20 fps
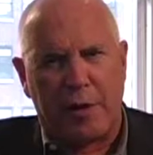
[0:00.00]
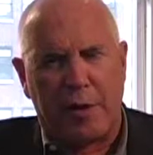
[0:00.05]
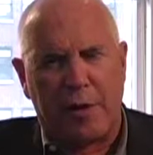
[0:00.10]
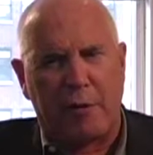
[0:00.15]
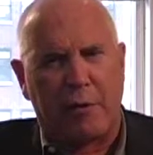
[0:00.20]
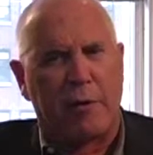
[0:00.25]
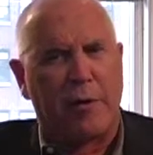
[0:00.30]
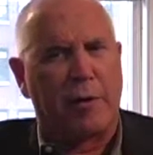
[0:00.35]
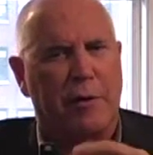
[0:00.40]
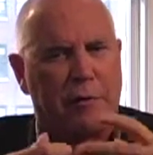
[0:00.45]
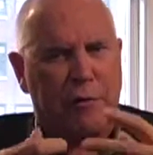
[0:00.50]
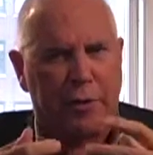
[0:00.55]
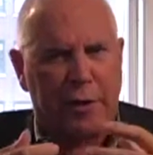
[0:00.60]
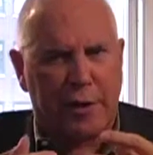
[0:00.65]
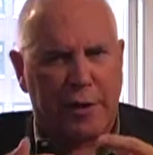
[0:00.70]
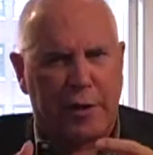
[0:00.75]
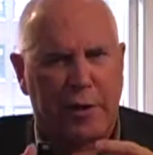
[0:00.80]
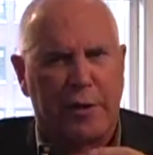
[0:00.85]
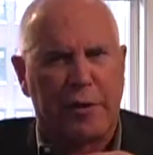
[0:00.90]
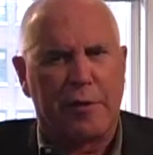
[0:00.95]
or a
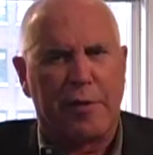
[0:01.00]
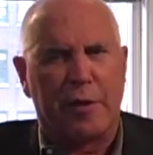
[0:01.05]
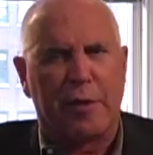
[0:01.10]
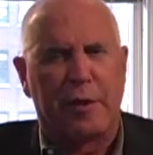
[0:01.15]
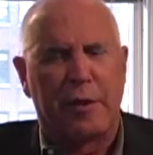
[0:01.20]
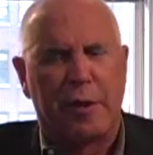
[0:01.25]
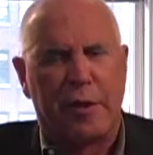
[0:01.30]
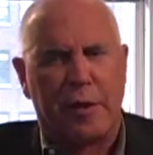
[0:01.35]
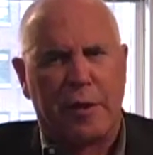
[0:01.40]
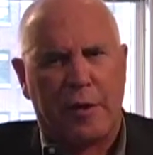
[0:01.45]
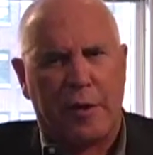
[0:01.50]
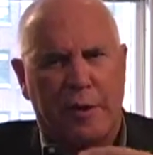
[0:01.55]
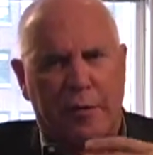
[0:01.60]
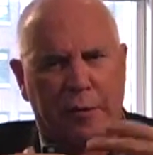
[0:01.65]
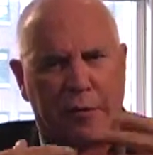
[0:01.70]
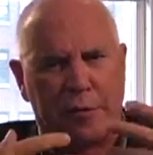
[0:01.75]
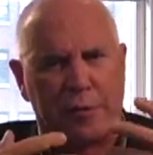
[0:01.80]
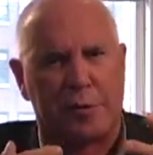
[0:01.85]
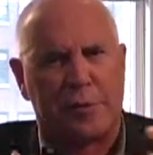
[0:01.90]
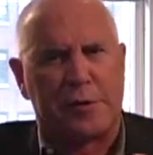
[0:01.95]
critic, I think,
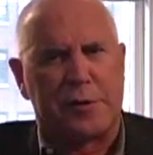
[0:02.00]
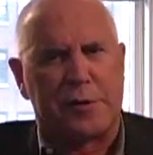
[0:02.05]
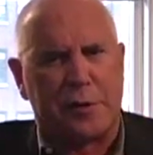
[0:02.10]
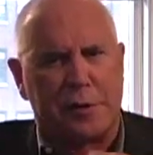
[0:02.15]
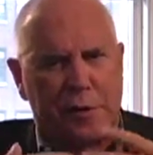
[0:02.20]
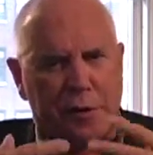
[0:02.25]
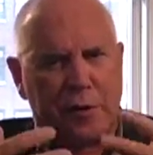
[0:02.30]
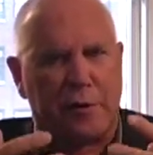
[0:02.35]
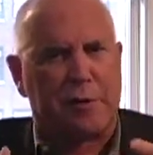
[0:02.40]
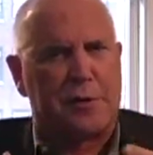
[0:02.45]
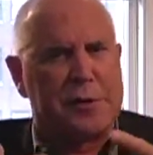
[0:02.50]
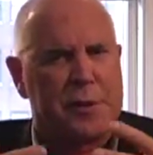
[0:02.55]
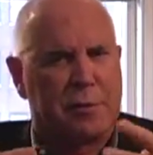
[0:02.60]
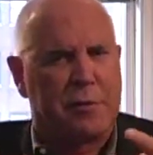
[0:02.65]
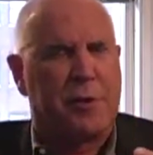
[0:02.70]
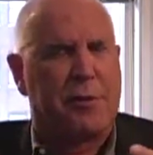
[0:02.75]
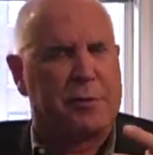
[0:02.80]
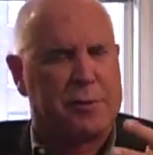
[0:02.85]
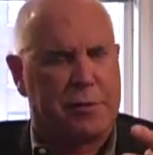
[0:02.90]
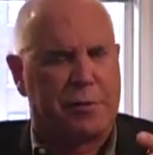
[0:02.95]
who's, you know,
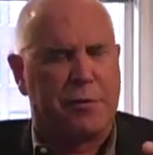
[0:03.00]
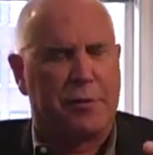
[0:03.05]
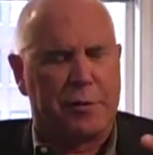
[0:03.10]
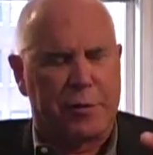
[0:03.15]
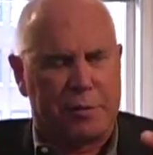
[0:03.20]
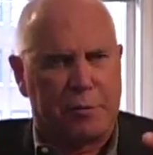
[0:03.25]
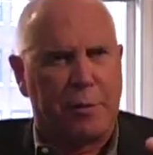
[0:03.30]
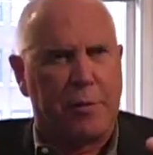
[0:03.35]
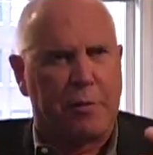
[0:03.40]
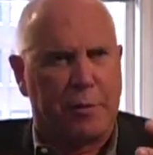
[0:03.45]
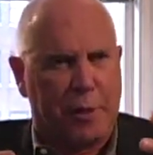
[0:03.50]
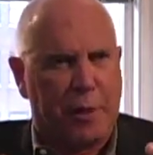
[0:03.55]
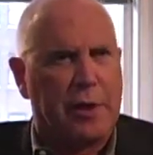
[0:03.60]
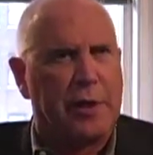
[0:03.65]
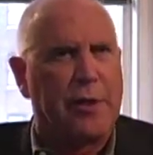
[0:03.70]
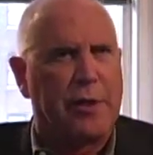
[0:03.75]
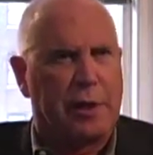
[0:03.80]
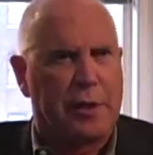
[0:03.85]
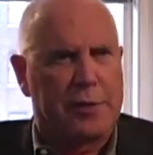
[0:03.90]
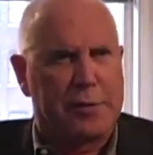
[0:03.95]
sometimes the first people
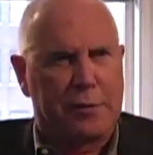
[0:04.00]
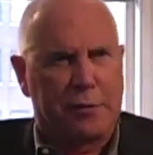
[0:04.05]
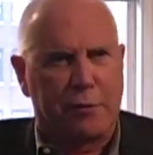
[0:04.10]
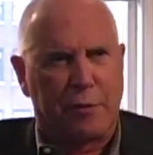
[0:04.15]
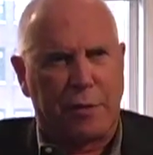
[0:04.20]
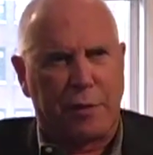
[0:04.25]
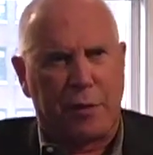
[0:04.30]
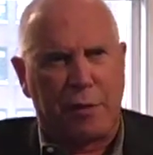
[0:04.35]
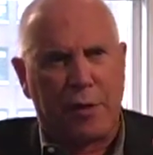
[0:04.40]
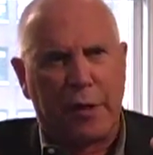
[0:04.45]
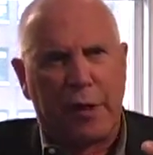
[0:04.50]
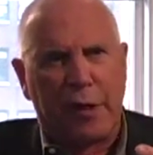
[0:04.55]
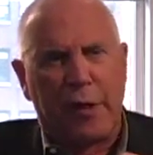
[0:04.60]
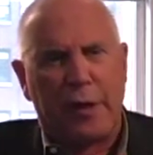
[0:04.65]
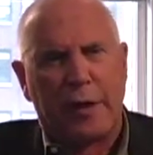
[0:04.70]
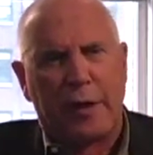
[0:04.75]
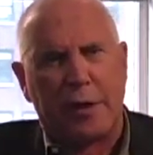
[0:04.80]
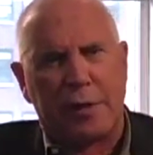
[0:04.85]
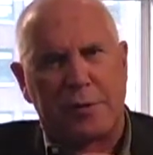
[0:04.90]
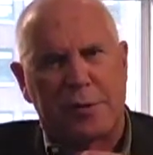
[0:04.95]
in, as it were,
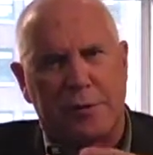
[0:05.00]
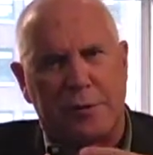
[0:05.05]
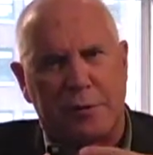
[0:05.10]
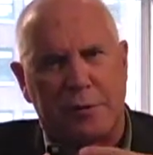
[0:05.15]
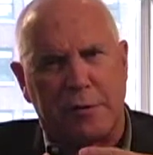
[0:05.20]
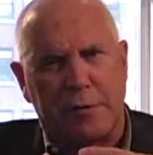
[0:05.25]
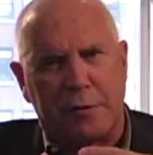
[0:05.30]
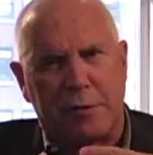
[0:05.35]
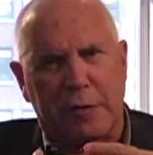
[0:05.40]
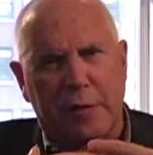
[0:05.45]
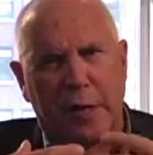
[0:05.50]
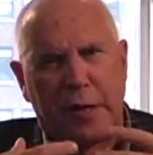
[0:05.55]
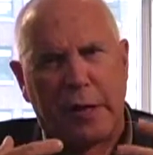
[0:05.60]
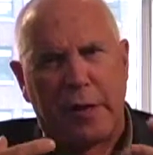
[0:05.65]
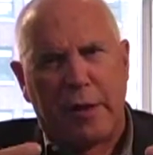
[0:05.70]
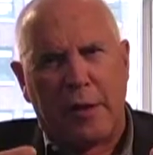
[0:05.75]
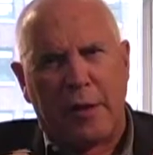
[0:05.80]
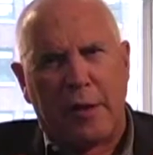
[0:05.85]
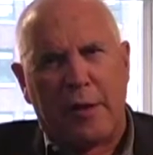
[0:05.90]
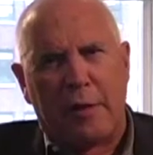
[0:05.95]
is to
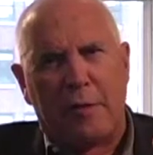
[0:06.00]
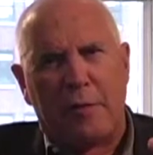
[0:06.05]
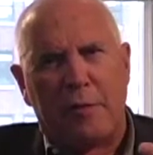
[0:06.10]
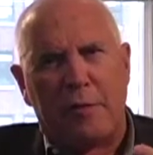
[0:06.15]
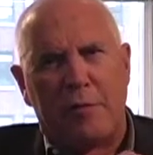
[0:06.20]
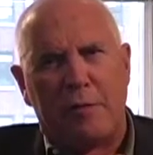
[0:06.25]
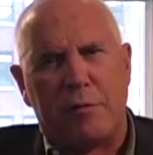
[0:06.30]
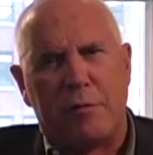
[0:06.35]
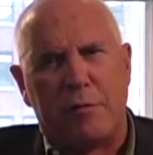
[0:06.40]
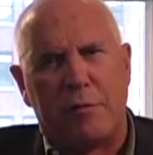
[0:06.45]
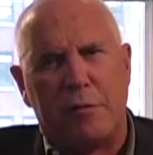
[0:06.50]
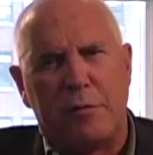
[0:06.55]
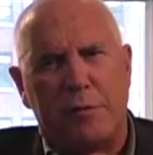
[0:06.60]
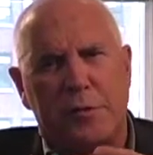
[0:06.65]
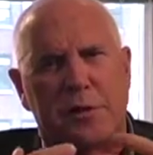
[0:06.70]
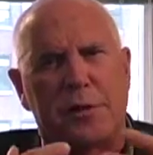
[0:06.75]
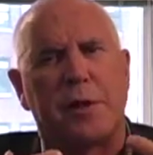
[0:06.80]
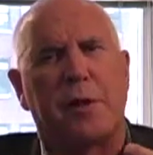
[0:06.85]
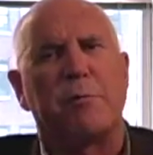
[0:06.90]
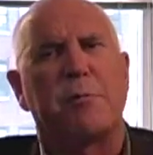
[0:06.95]
do
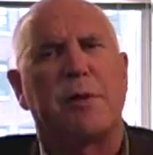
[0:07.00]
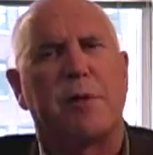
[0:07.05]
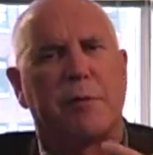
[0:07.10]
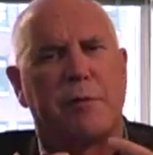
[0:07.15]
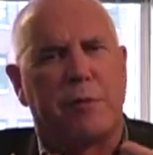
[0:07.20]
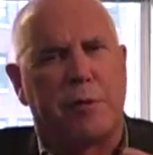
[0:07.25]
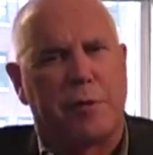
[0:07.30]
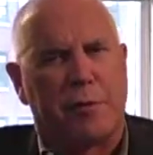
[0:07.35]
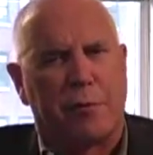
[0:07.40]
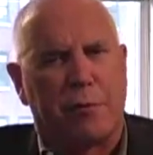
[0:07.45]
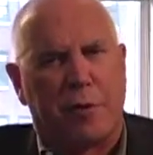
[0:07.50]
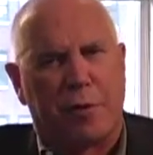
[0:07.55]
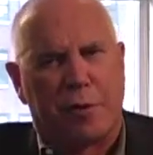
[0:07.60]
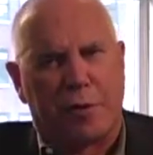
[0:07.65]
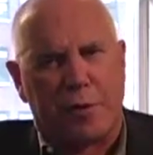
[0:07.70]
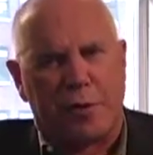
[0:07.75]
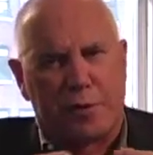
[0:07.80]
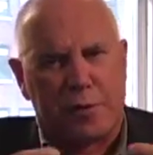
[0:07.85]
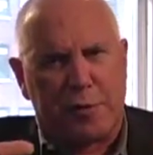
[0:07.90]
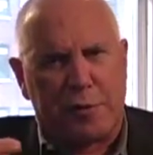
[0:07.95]
something with the work
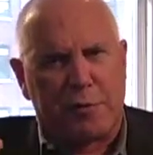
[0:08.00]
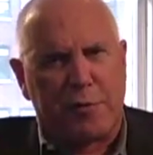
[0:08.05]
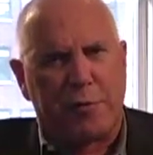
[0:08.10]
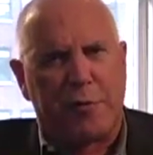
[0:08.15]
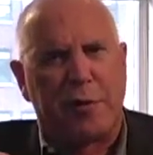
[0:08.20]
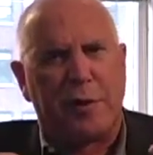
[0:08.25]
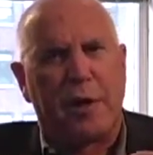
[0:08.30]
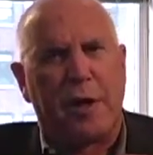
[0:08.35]
that sort of